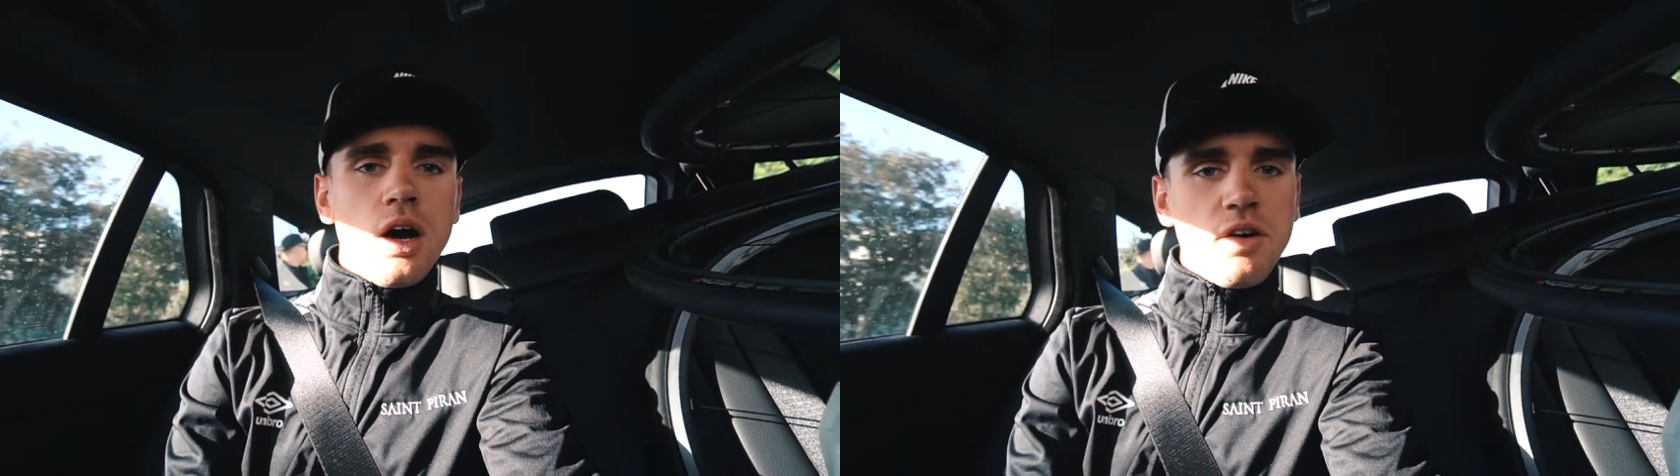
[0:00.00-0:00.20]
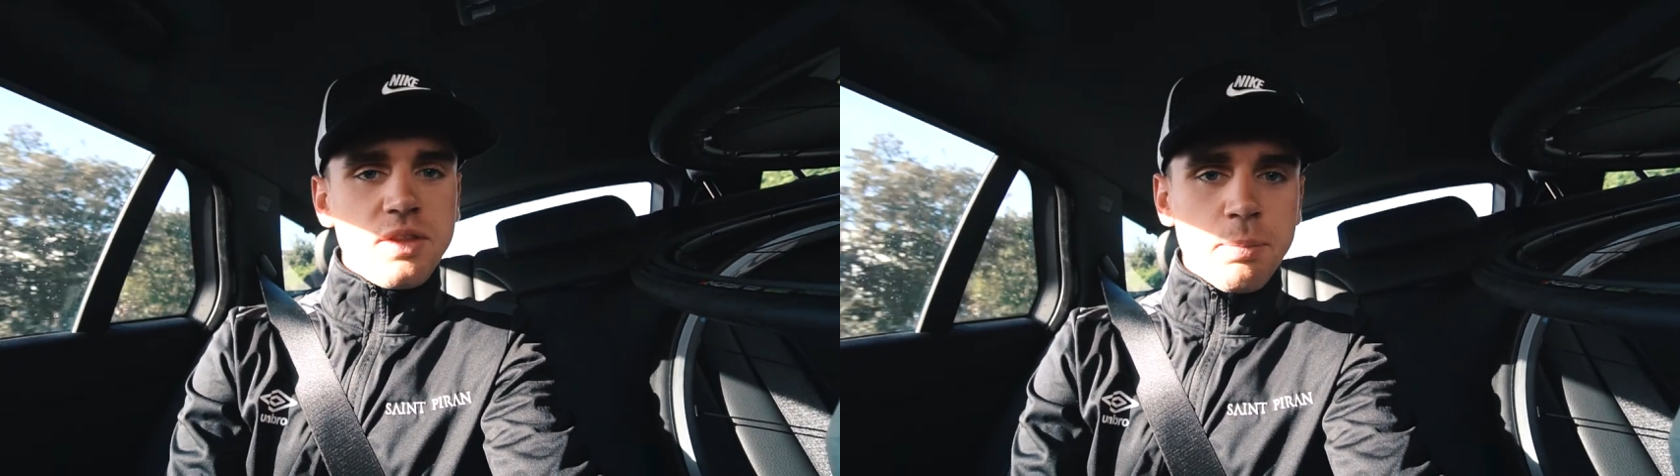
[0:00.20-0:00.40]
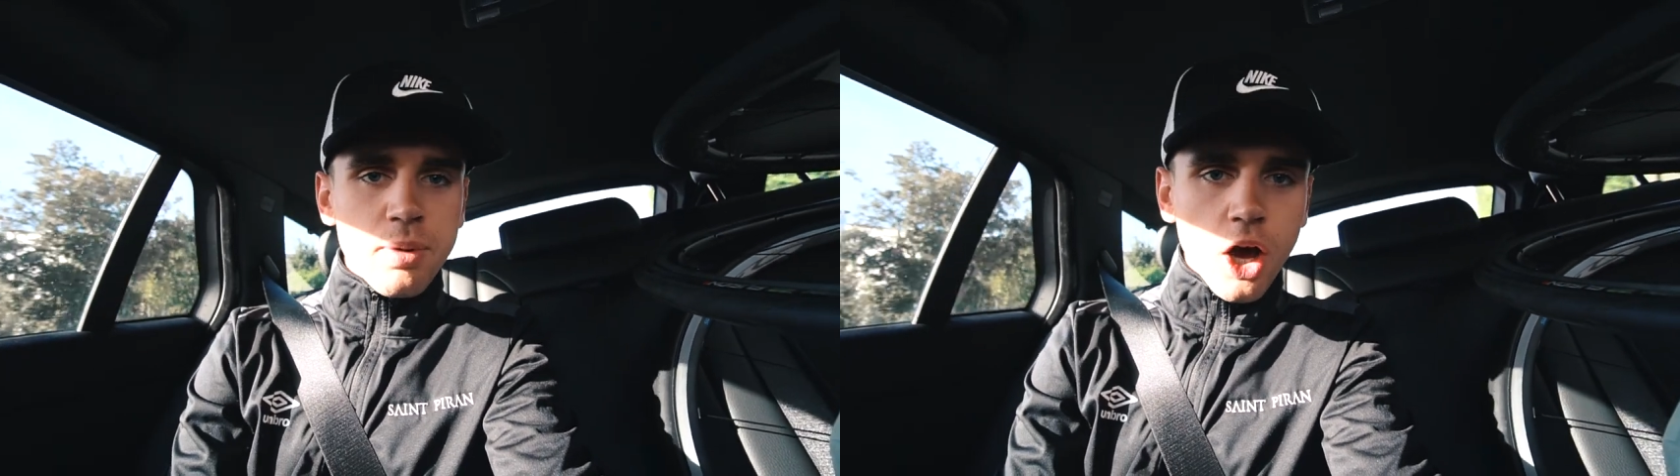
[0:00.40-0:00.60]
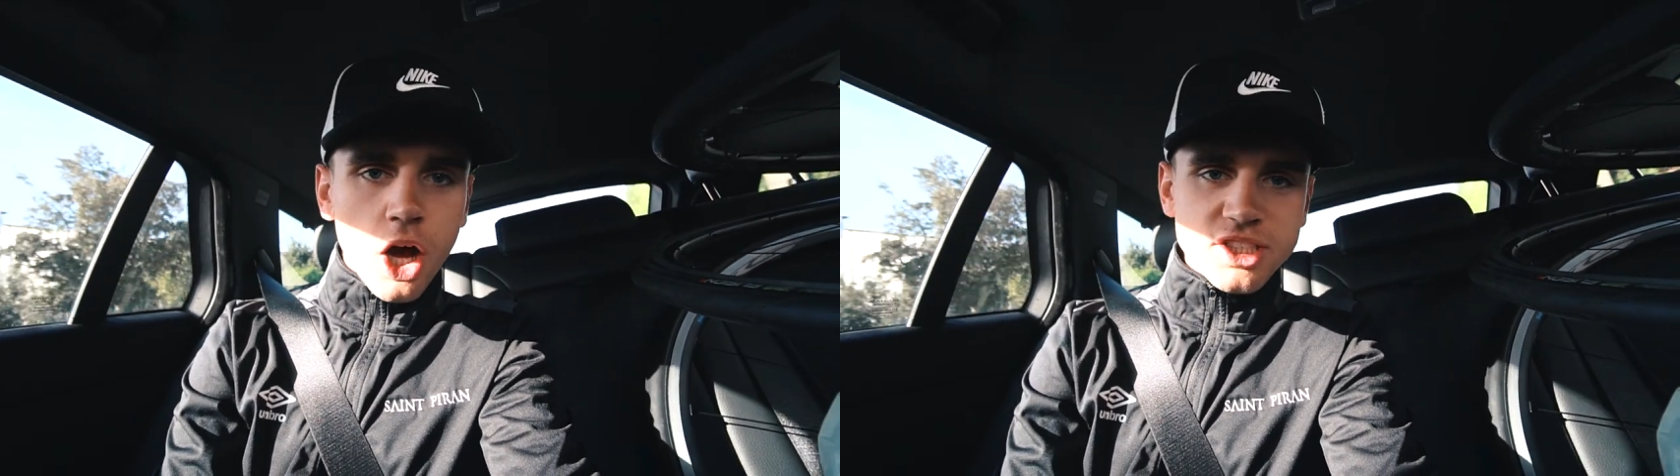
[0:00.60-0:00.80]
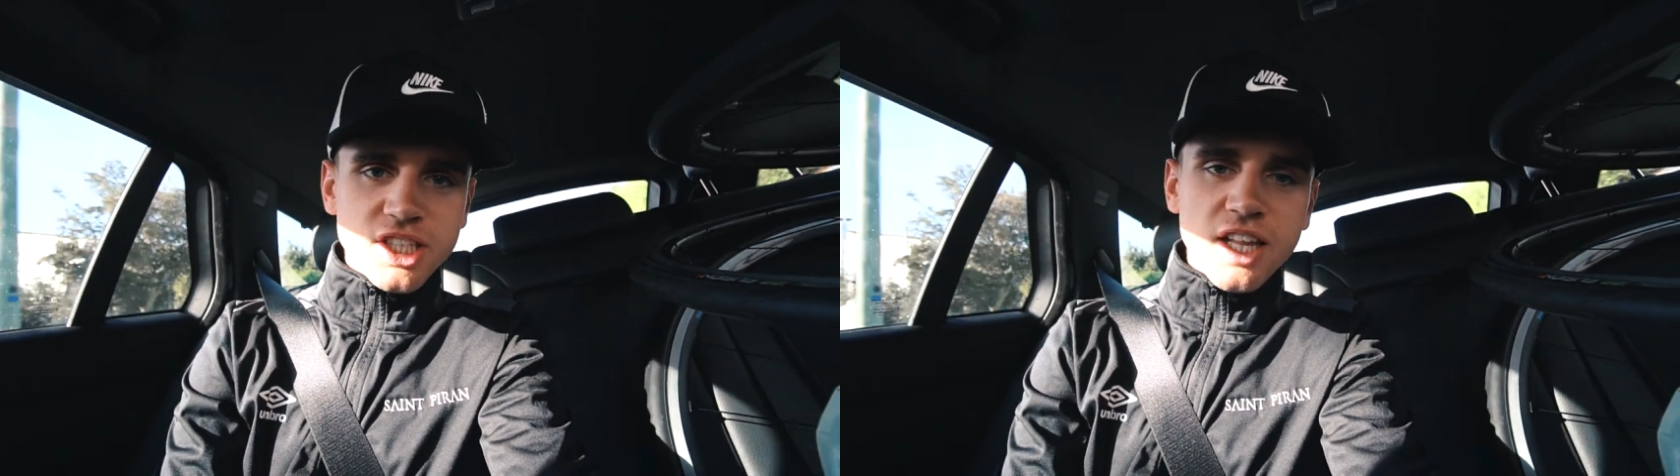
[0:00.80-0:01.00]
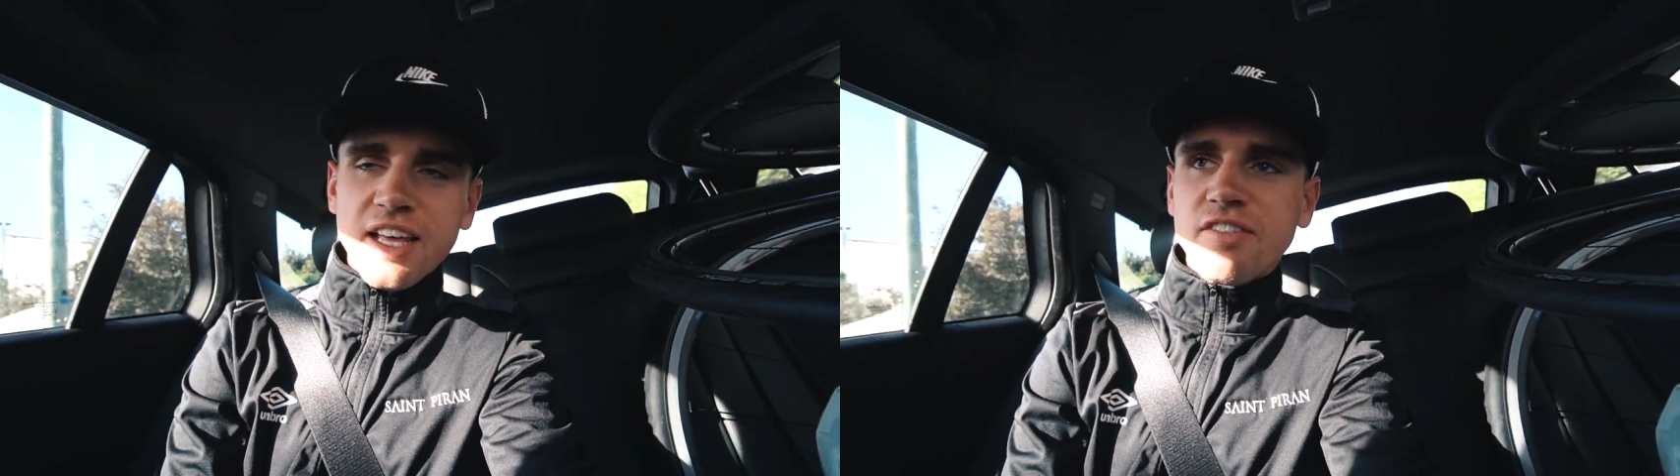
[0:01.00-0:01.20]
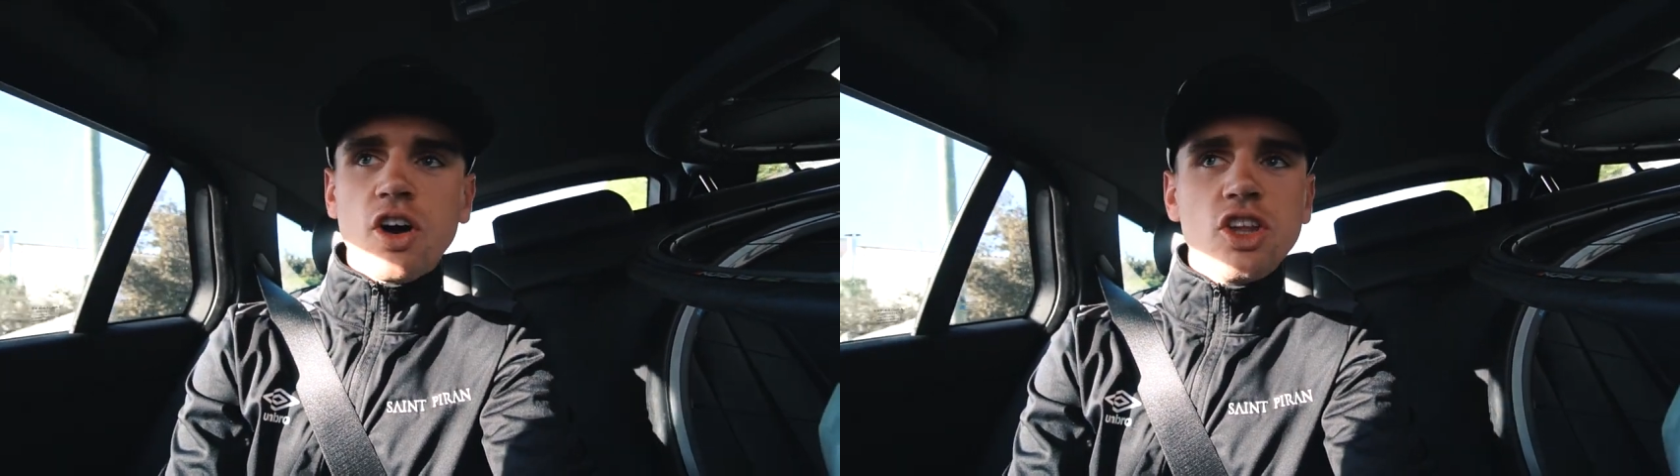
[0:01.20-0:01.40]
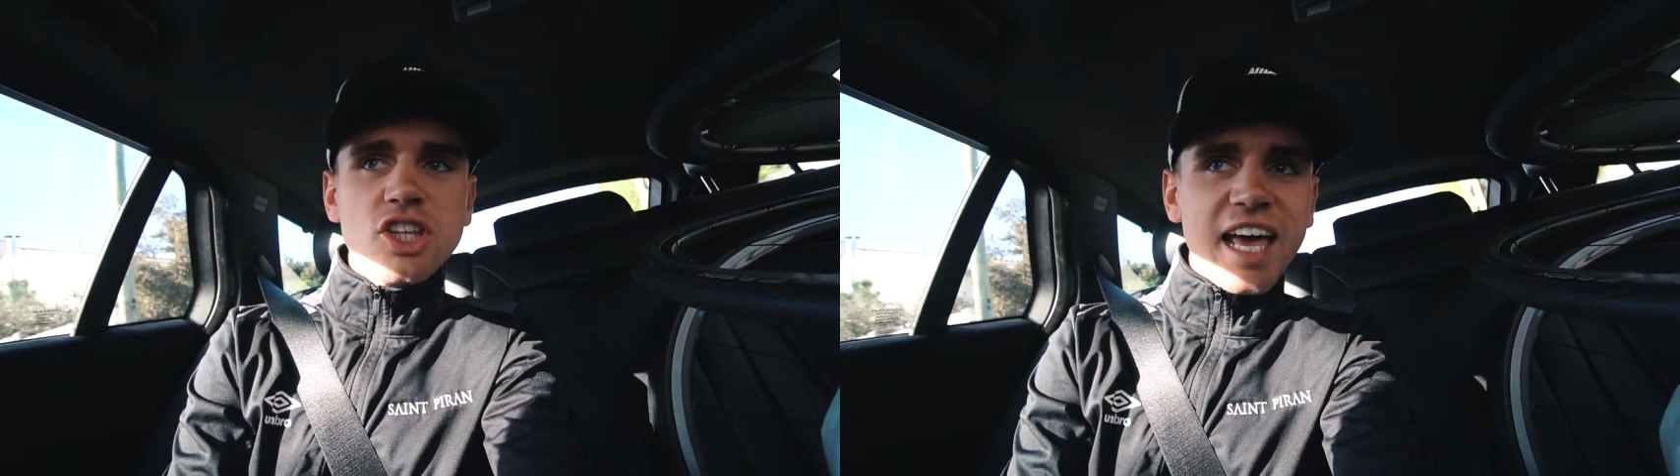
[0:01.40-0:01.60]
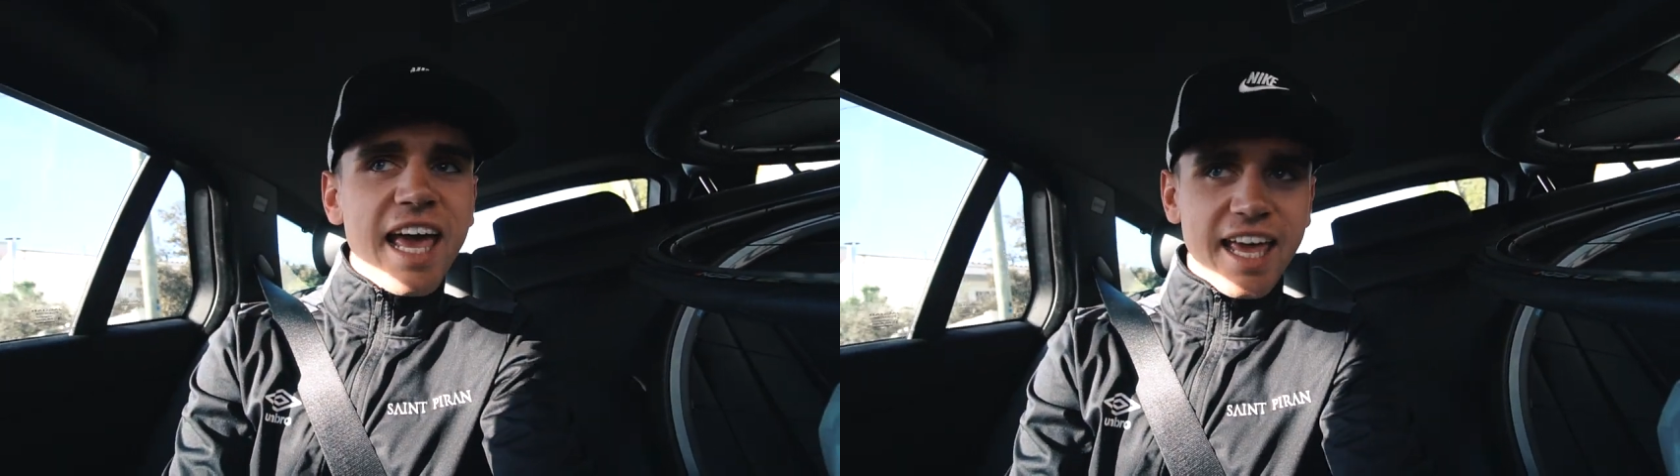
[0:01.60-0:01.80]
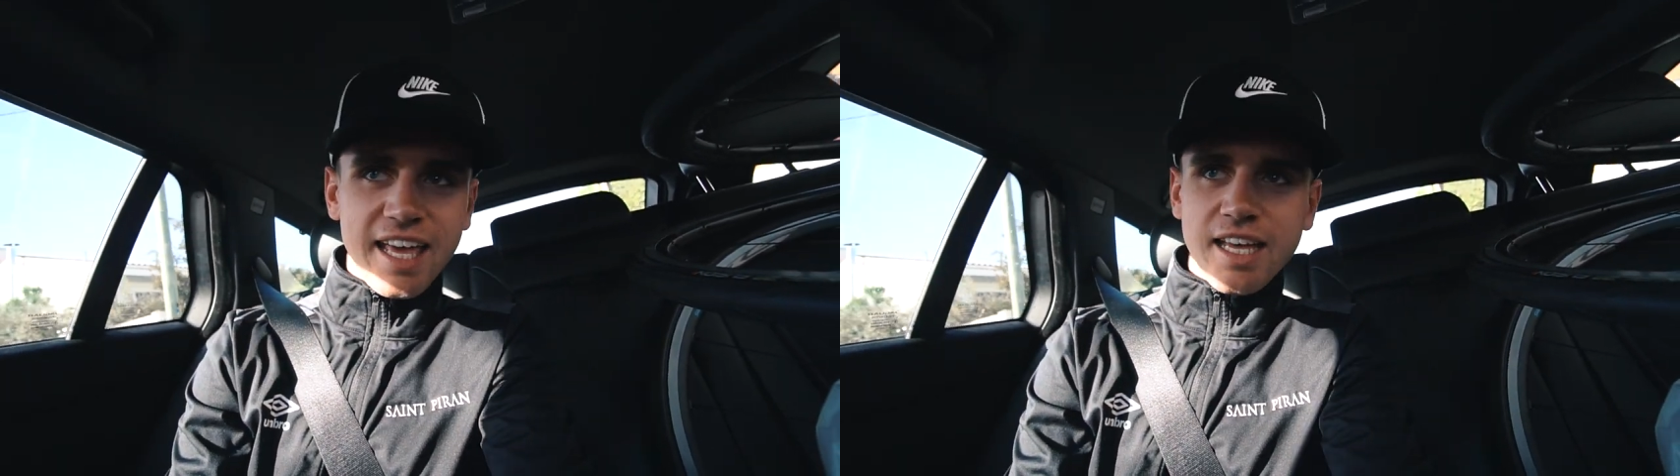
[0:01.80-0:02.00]
of the Plage de
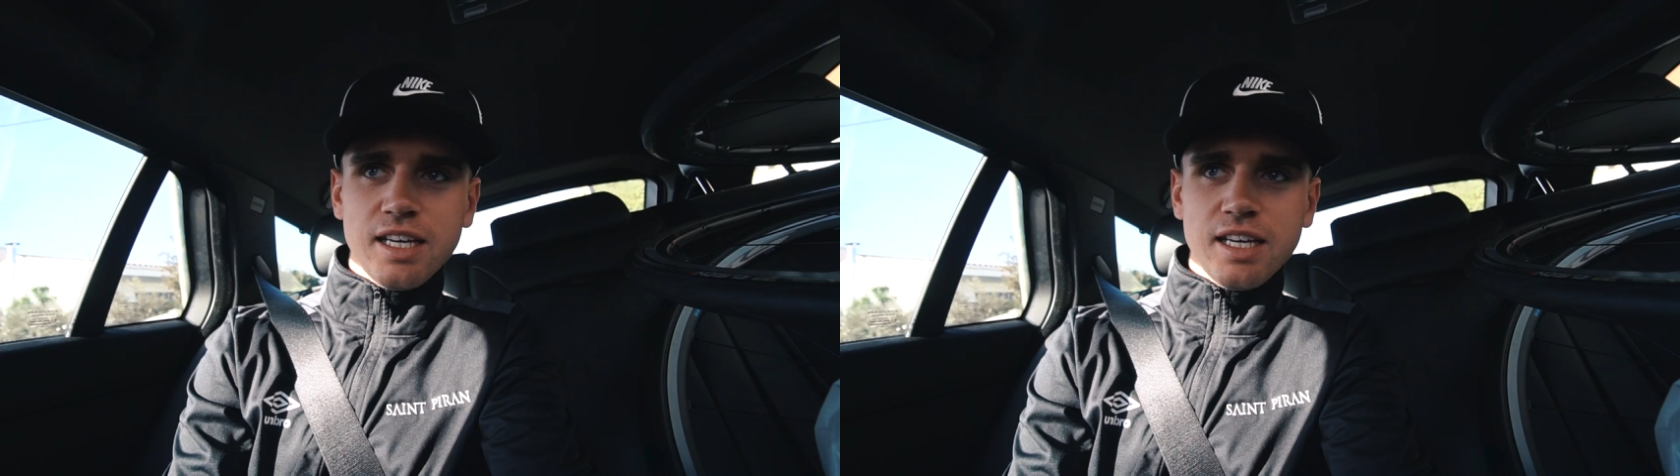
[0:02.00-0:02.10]
Vendée